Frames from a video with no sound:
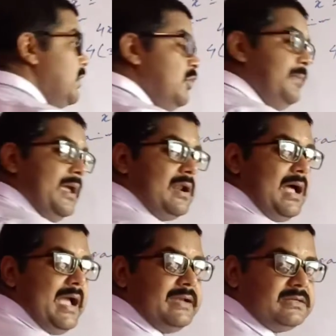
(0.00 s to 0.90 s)
you may
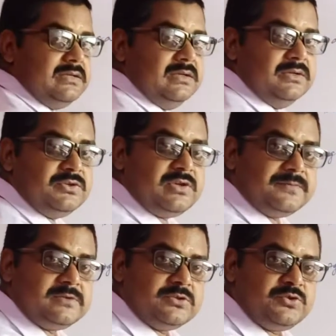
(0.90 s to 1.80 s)
write
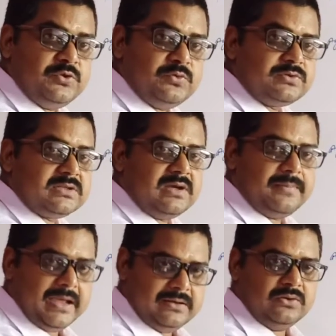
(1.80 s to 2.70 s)
substitute the
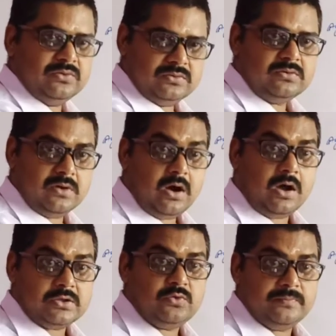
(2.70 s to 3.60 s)
value,
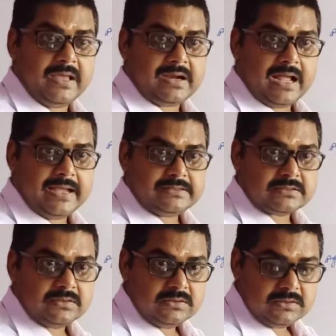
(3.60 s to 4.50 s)
or you may write
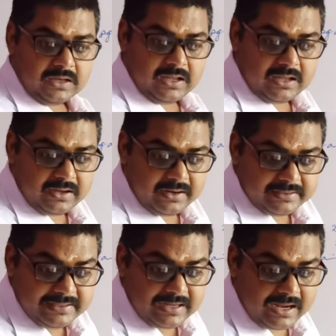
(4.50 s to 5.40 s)

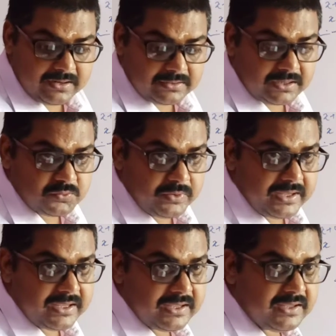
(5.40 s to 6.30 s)
in another
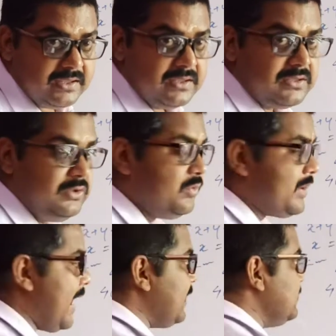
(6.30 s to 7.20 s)
way. You
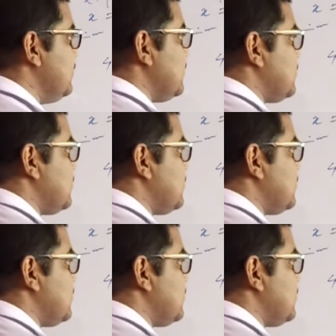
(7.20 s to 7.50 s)
can just